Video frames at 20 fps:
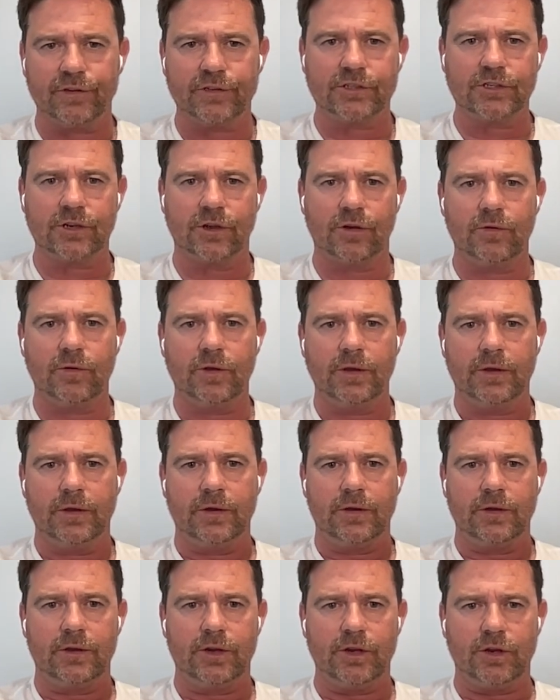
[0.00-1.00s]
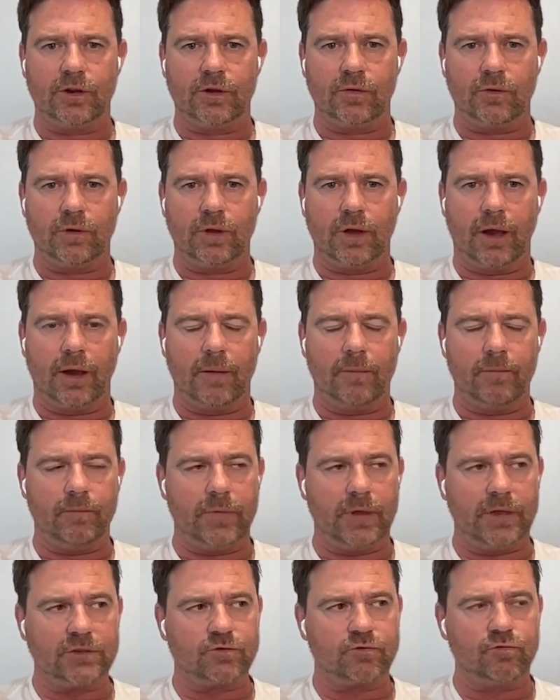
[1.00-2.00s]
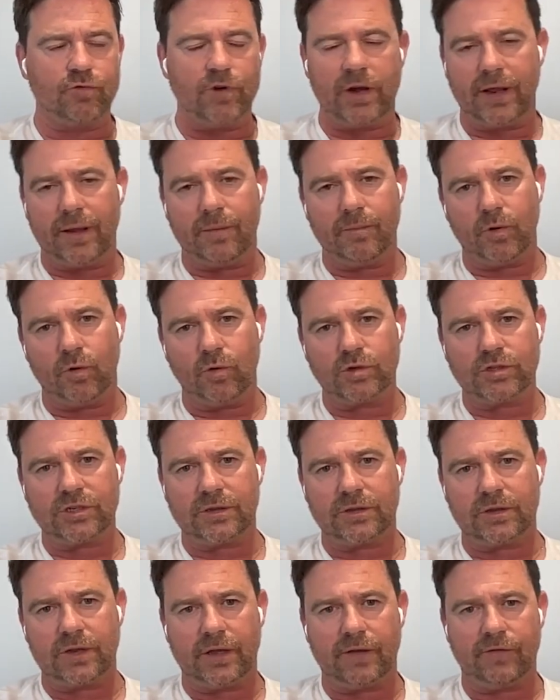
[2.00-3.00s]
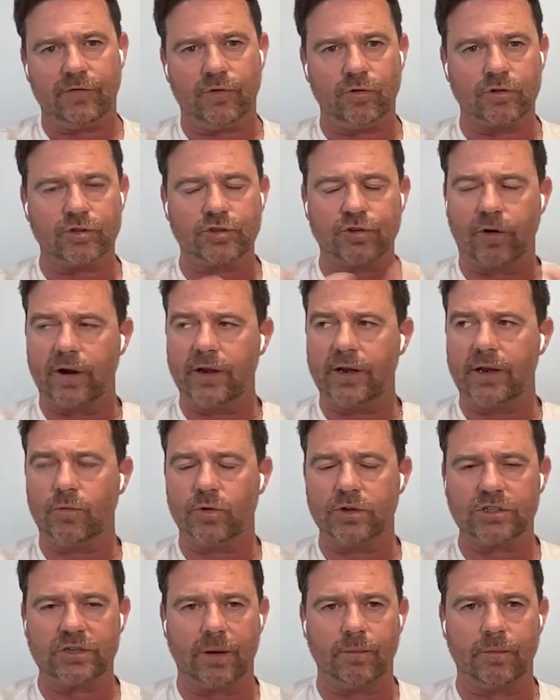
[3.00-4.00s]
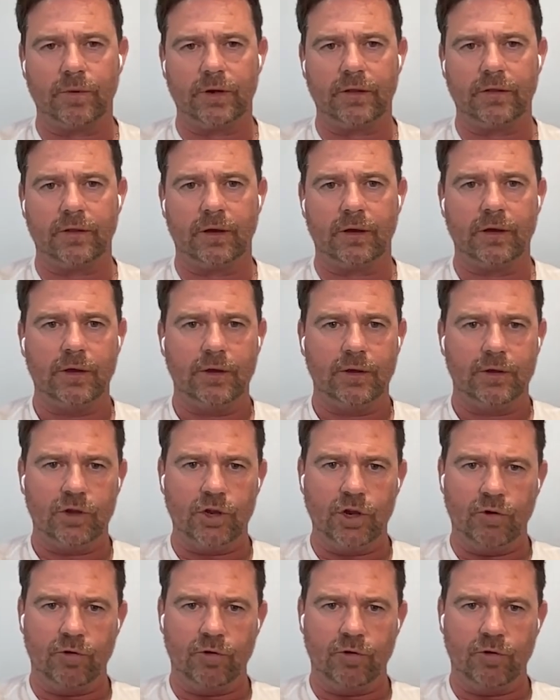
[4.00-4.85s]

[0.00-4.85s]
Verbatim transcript: So, you know, um, it's really important that if you're trading with somebody that your